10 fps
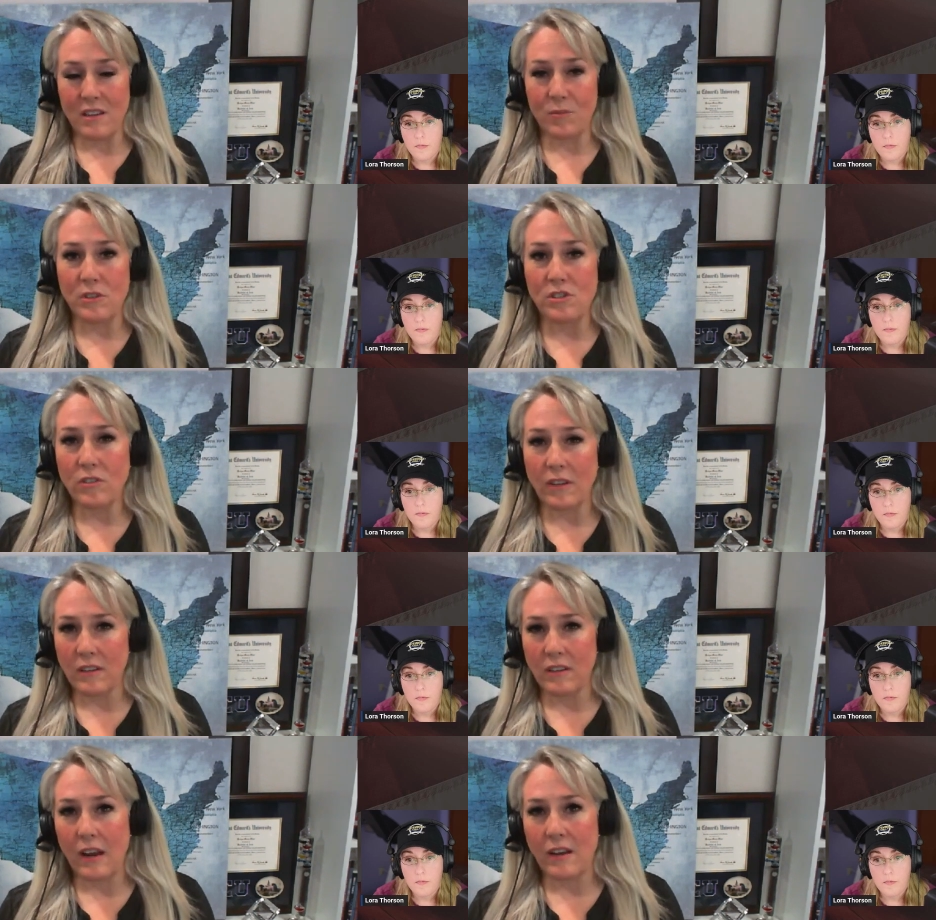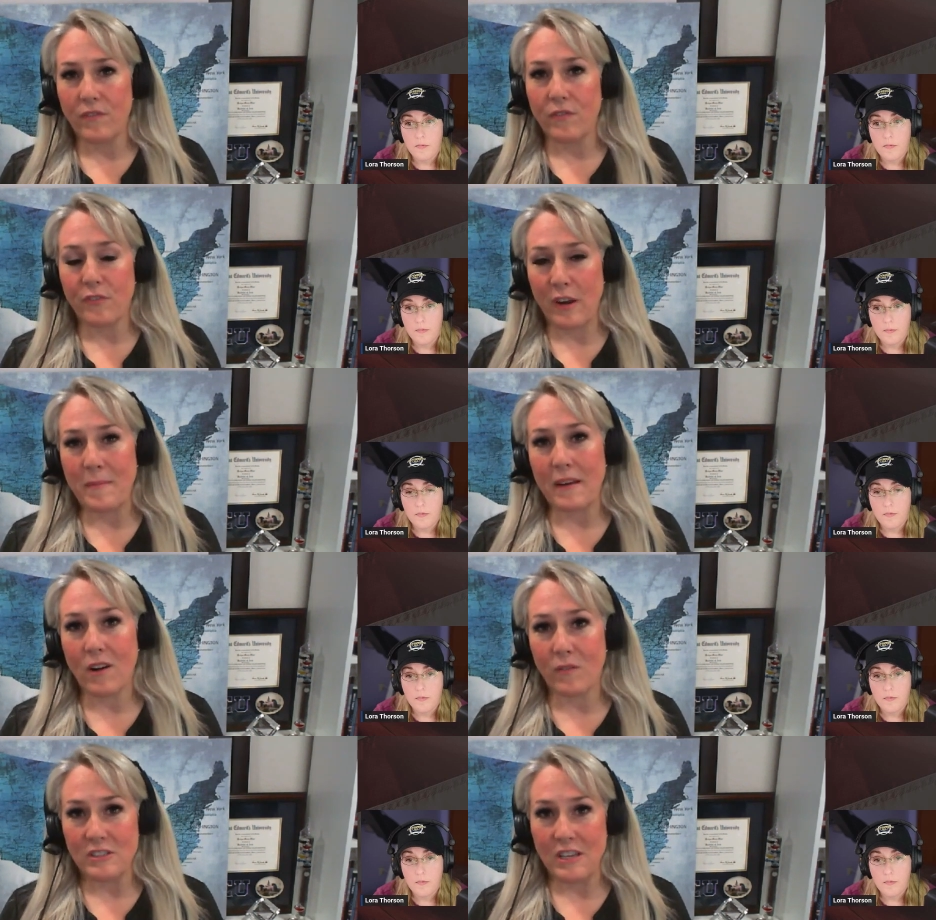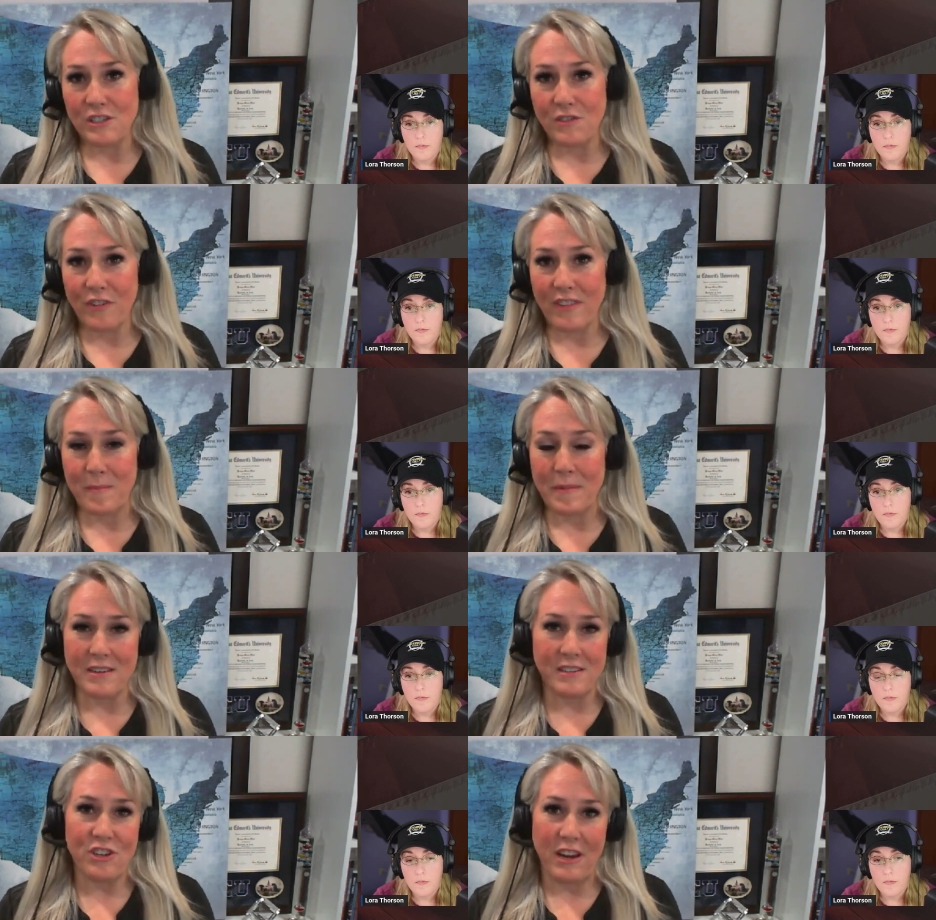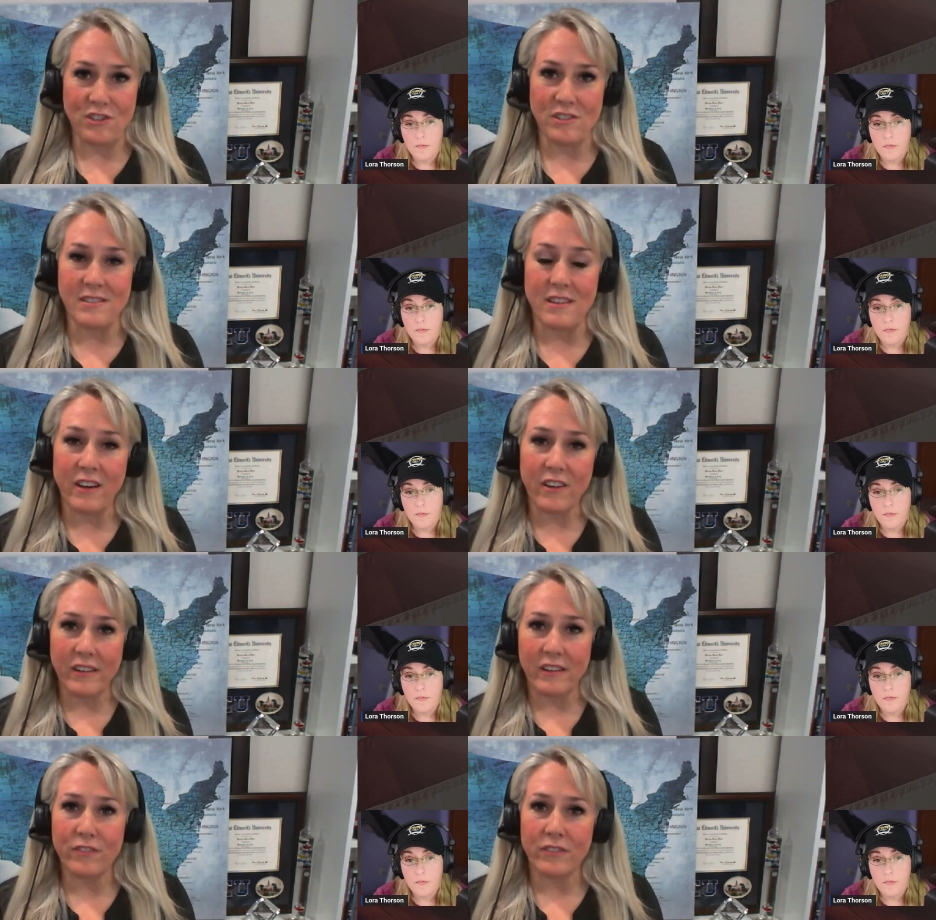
Speaker 1: And once you can kind of frame that conversation for them, it, it changes the narrative.